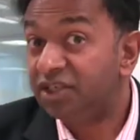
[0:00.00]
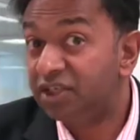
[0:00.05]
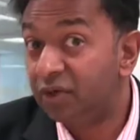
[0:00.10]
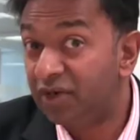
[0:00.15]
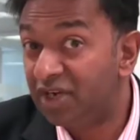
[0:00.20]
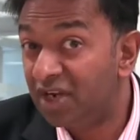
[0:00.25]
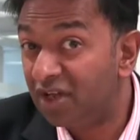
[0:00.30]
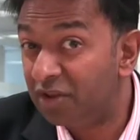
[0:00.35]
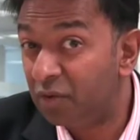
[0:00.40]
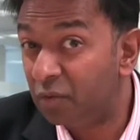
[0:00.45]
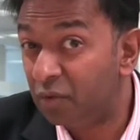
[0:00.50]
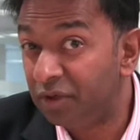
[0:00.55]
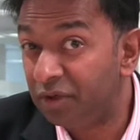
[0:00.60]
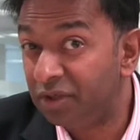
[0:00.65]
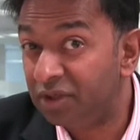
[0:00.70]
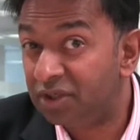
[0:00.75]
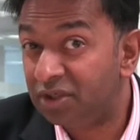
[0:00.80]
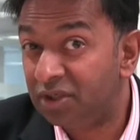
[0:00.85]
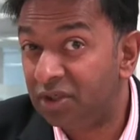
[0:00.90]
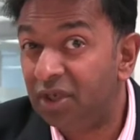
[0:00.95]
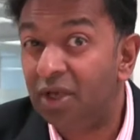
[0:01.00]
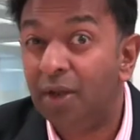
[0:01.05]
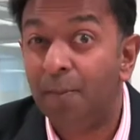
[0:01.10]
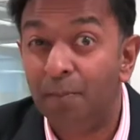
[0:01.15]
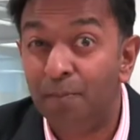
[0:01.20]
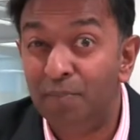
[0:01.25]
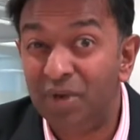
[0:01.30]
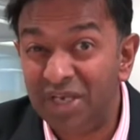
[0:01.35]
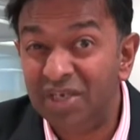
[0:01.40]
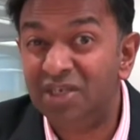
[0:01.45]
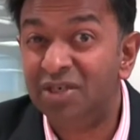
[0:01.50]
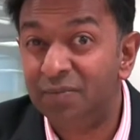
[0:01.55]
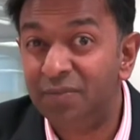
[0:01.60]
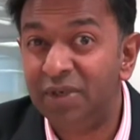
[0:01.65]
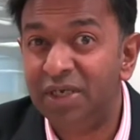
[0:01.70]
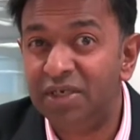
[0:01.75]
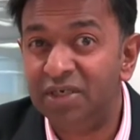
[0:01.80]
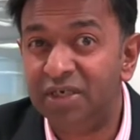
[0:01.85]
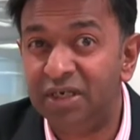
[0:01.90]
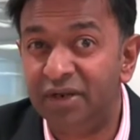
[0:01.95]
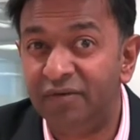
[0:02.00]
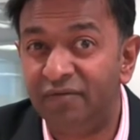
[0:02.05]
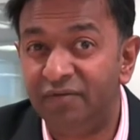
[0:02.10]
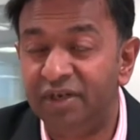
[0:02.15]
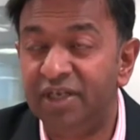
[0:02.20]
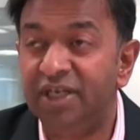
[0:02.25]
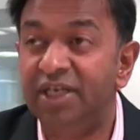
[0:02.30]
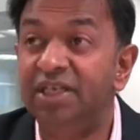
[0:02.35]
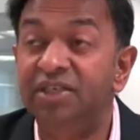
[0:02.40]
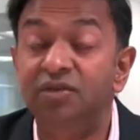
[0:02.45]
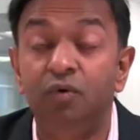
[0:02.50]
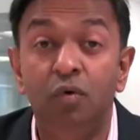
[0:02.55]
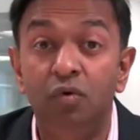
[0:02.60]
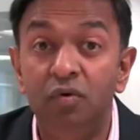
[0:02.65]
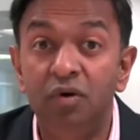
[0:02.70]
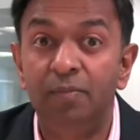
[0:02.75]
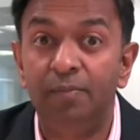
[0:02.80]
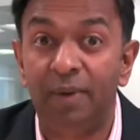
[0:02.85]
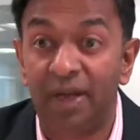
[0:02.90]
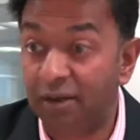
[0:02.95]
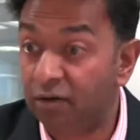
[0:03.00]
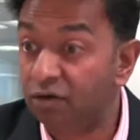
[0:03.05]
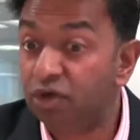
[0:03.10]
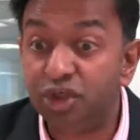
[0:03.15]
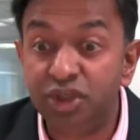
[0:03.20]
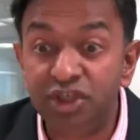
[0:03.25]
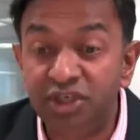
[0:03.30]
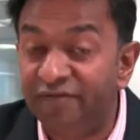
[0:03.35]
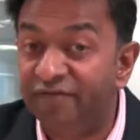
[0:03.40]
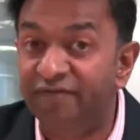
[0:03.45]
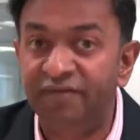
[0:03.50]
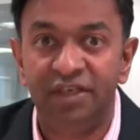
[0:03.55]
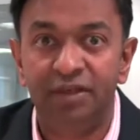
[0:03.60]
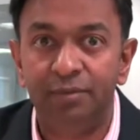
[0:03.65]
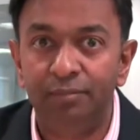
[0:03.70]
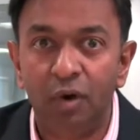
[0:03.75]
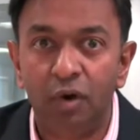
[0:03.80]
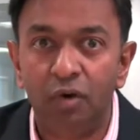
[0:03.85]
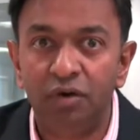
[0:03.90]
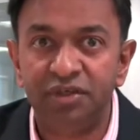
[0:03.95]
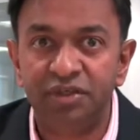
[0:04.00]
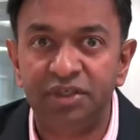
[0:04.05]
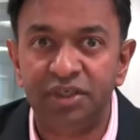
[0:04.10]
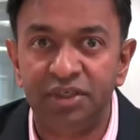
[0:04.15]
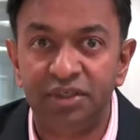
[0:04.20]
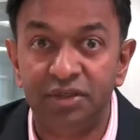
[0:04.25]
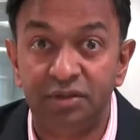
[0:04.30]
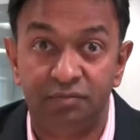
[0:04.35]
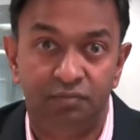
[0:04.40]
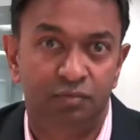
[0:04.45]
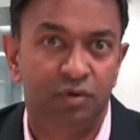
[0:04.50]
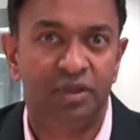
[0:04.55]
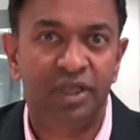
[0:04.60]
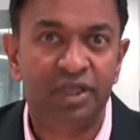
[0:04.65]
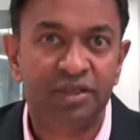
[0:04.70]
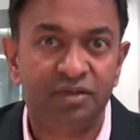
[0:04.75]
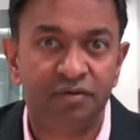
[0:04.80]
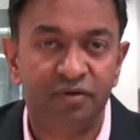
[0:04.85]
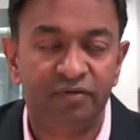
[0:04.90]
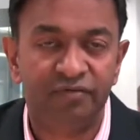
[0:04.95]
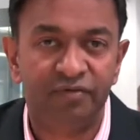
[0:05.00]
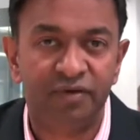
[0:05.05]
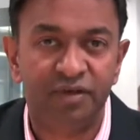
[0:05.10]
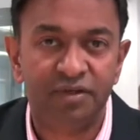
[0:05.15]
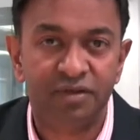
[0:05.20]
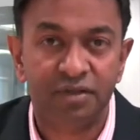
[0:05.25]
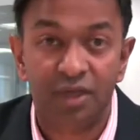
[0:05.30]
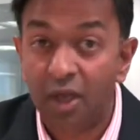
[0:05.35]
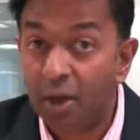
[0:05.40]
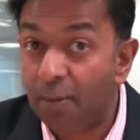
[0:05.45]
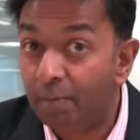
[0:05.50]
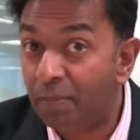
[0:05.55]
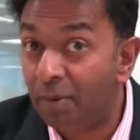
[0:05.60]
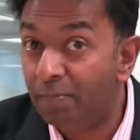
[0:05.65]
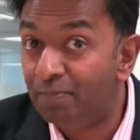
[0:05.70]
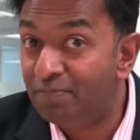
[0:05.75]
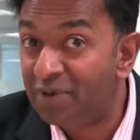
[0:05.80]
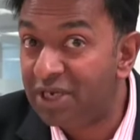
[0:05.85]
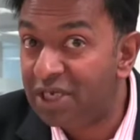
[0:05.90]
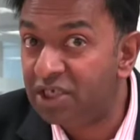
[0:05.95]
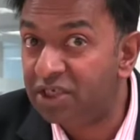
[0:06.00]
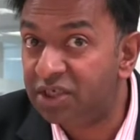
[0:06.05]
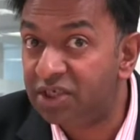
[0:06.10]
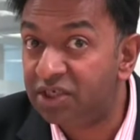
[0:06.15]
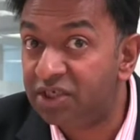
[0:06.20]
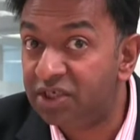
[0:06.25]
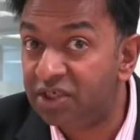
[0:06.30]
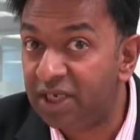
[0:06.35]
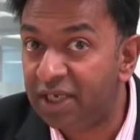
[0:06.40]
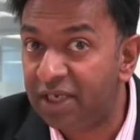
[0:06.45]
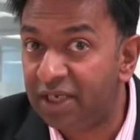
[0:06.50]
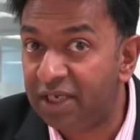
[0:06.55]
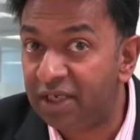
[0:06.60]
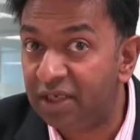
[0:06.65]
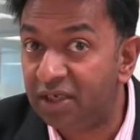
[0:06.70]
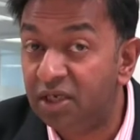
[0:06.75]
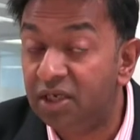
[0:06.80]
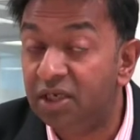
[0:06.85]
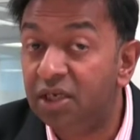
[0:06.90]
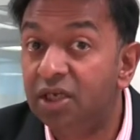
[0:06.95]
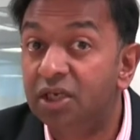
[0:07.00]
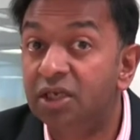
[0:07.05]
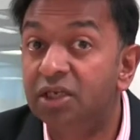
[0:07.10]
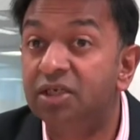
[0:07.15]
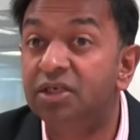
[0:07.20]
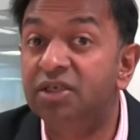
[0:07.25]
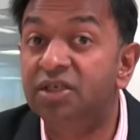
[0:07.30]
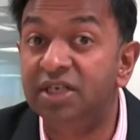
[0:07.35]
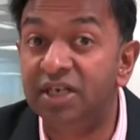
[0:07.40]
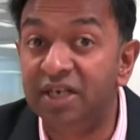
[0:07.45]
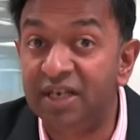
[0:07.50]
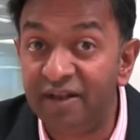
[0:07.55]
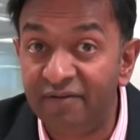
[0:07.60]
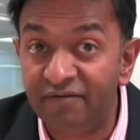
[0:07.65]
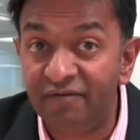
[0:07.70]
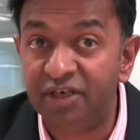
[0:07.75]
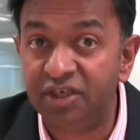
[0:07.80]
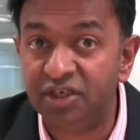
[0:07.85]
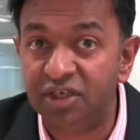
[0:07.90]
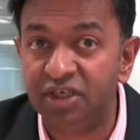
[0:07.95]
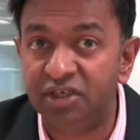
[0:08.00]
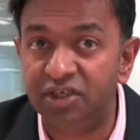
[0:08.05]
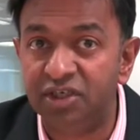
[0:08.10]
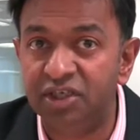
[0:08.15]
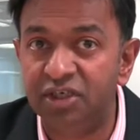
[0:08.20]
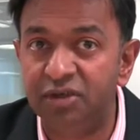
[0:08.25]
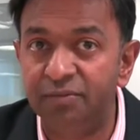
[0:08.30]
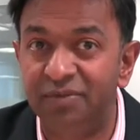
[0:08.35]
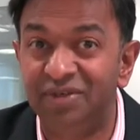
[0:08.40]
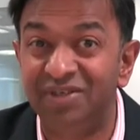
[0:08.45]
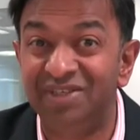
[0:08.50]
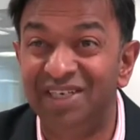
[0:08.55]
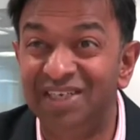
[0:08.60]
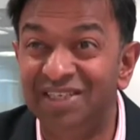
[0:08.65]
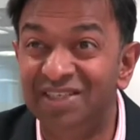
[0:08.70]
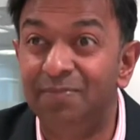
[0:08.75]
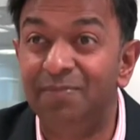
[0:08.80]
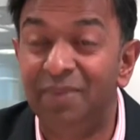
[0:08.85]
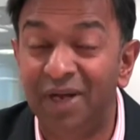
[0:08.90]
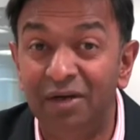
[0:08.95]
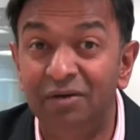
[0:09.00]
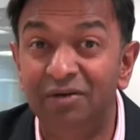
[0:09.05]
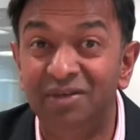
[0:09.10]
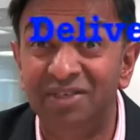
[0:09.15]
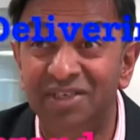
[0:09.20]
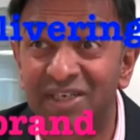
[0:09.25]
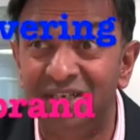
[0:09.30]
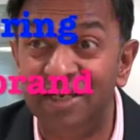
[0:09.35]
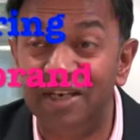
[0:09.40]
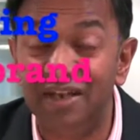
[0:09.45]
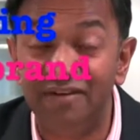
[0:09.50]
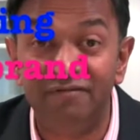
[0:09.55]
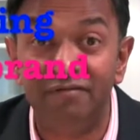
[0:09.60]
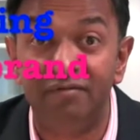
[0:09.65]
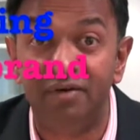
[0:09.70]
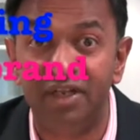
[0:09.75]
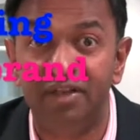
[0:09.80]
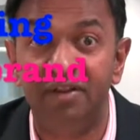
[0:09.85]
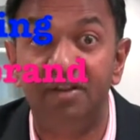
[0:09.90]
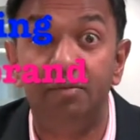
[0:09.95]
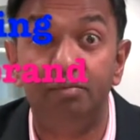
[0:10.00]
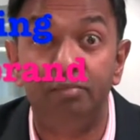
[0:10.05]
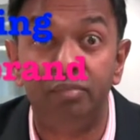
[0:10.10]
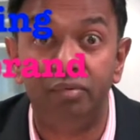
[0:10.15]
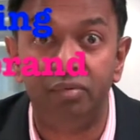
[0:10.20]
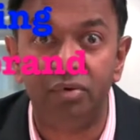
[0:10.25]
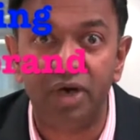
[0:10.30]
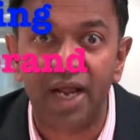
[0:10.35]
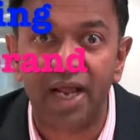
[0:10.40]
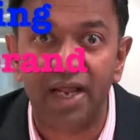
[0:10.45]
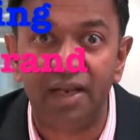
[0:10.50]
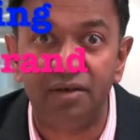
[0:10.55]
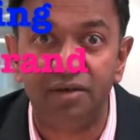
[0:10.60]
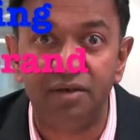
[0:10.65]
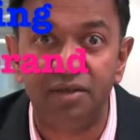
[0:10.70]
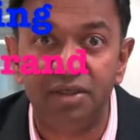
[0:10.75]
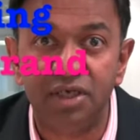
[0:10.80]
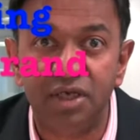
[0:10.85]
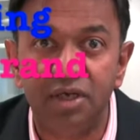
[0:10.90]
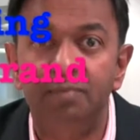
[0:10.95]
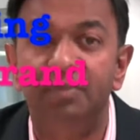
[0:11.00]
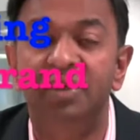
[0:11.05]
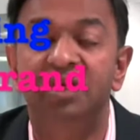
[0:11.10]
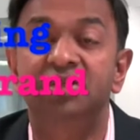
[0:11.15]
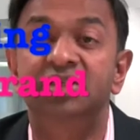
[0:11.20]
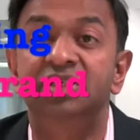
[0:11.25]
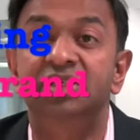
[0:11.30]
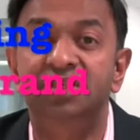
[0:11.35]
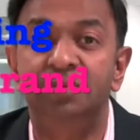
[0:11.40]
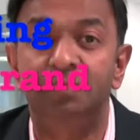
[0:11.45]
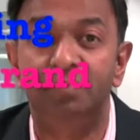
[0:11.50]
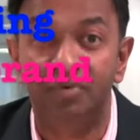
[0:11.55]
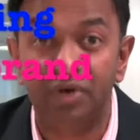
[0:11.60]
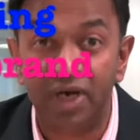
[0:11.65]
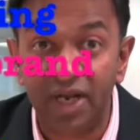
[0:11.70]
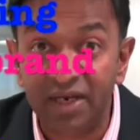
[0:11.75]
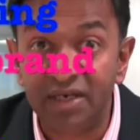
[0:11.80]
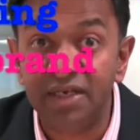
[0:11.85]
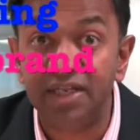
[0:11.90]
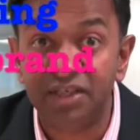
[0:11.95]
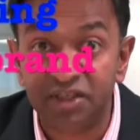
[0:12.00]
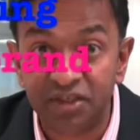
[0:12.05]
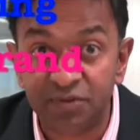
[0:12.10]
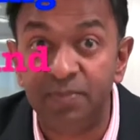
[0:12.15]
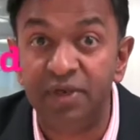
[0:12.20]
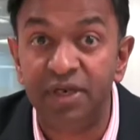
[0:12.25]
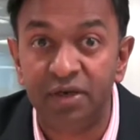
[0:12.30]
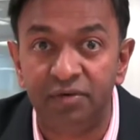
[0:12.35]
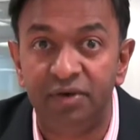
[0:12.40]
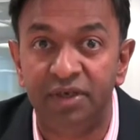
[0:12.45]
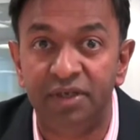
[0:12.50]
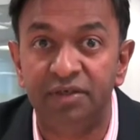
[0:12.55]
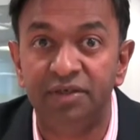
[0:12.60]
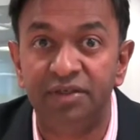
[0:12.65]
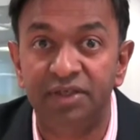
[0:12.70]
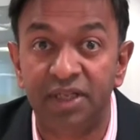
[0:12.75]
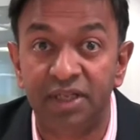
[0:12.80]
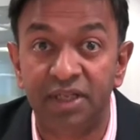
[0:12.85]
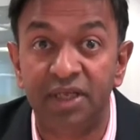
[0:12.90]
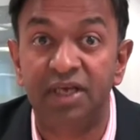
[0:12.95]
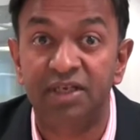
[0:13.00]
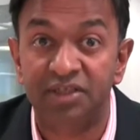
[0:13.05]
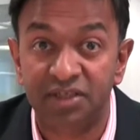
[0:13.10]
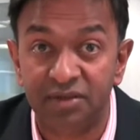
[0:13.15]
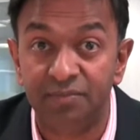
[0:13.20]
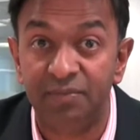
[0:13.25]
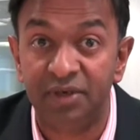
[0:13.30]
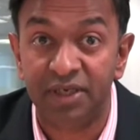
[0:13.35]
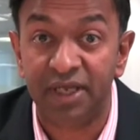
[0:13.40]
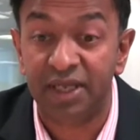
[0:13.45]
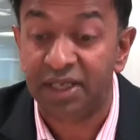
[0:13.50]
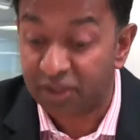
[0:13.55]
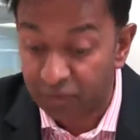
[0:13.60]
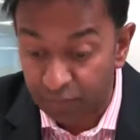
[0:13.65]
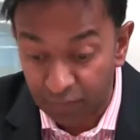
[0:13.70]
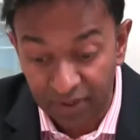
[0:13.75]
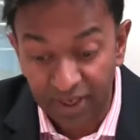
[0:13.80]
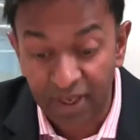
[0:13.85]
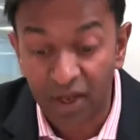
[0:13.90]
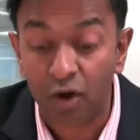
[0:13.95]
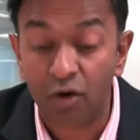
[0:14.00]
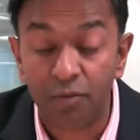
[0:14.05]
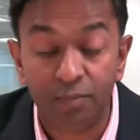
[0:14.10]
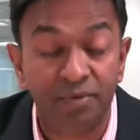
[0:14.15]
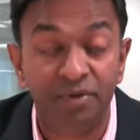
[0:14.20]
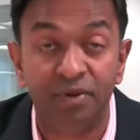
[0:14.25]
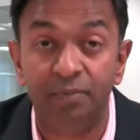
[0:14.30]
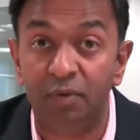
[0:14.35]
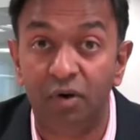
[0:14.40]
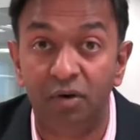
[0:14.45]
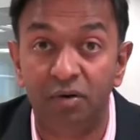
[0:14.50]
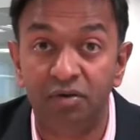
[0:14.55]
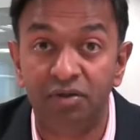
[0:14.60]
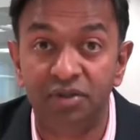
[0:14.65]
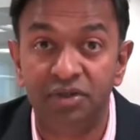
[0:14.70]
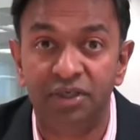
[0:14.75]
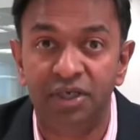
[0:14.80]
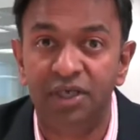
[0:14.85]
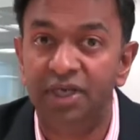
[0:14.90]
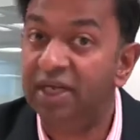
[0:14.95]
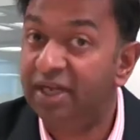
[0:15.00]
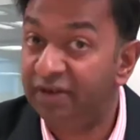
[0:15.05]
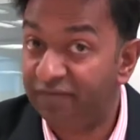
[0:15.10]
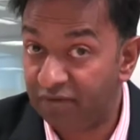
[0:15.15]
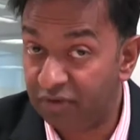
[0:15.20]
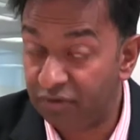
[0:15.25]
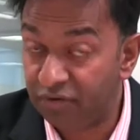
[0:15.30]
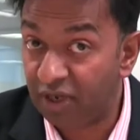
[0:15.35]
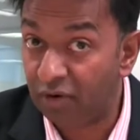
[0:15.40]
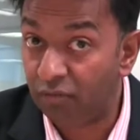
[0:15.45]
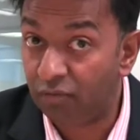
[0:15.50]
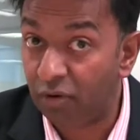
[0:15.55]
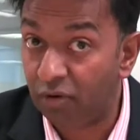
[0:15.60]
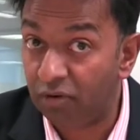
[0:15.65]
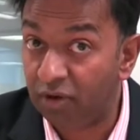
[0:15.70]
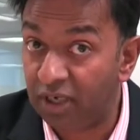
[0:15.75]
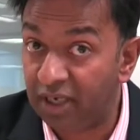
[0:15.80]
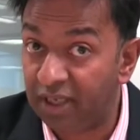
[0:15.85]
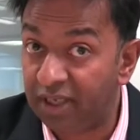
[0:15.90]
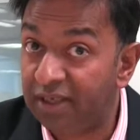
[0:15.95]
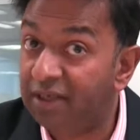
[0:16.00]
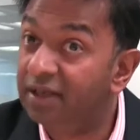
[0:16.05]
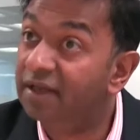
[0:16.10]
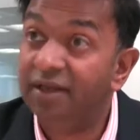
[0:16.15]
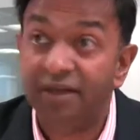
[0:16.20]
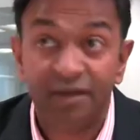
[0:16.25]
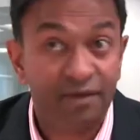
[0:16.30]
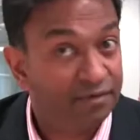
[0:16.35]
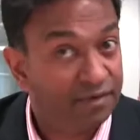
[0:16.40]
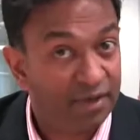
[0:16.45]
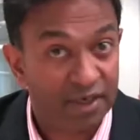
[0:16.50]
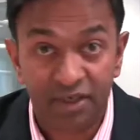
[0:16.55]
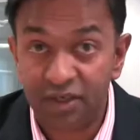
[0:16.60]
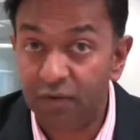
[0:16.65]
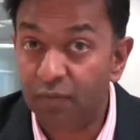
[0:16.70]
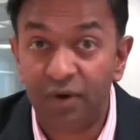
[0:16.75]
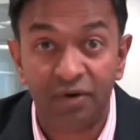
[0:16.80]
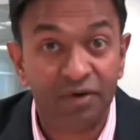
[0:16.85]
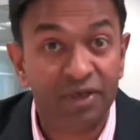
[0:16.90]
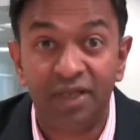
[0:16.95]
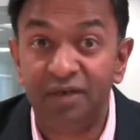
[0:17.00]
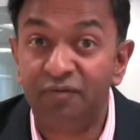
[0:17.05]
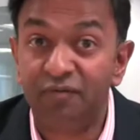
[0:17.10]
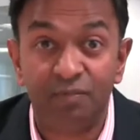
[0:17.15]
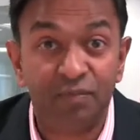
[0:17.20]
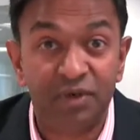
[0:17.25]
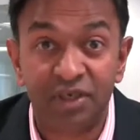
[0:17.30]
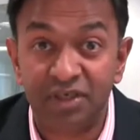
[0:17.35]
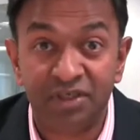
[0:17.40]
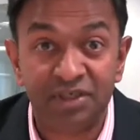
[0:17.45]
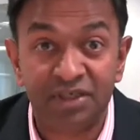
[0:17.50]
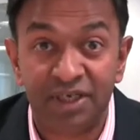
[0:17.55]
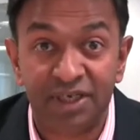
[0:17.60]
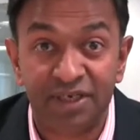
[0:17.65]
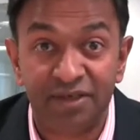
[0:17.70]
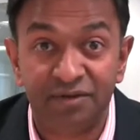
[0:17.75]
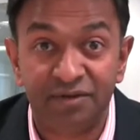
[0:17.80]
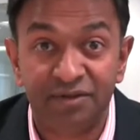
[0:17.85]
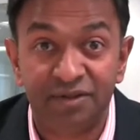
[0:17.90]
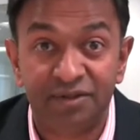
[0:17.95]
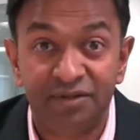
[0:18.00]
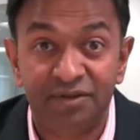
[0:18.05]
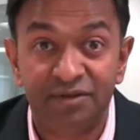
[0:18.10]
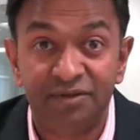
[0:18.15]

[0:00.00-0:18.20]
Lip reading: So in other words, B2B delivery is all about shifting boxes. Well, that's obvious. But B2C, delivering to consumers, is about delivering the brand, because it's the brand experience that the customer gets when they open the box. If you do that wrongly, then you won't get repeat sales.